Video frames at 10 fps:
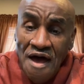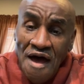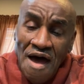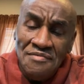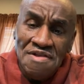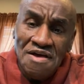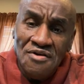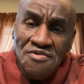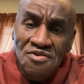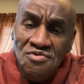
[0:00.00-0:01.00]
I was looking
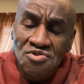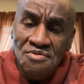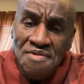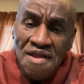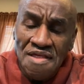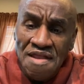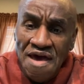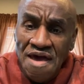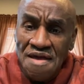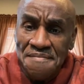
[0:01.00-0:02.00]
on YouTube the other
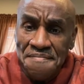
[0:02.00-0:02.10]
day,